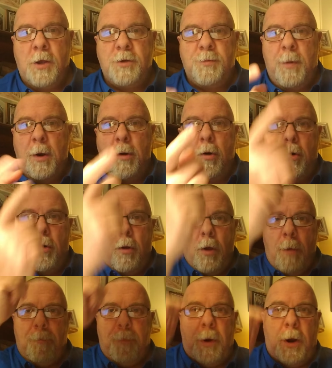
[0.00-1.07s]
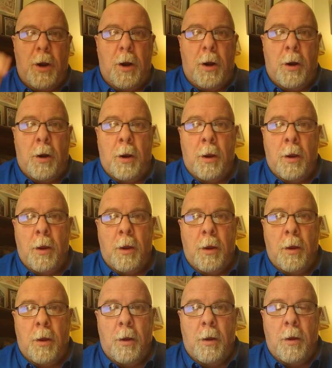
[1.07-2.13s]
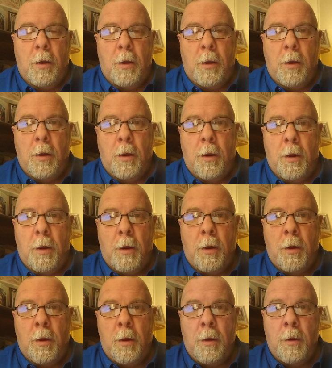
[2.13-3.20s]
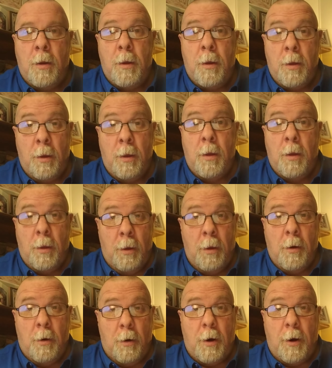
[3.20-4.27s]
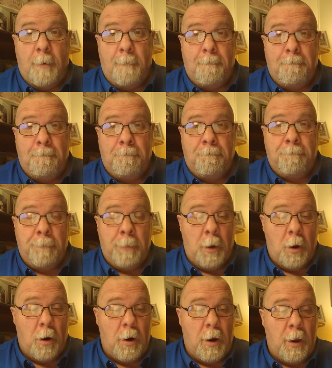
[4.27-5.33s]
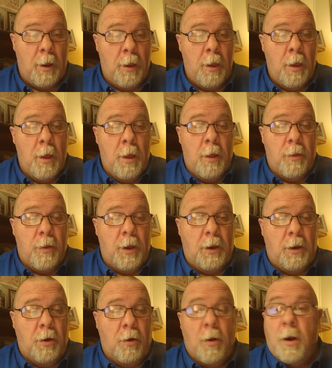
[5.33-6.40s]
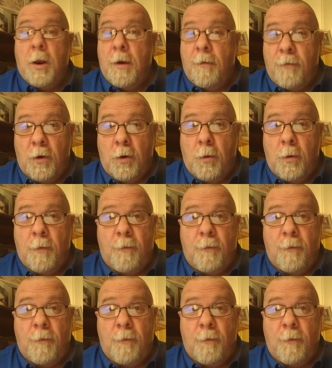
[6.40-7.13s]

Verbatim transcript: Spin on up there. Huh? All right? All right. Thank you. I love you.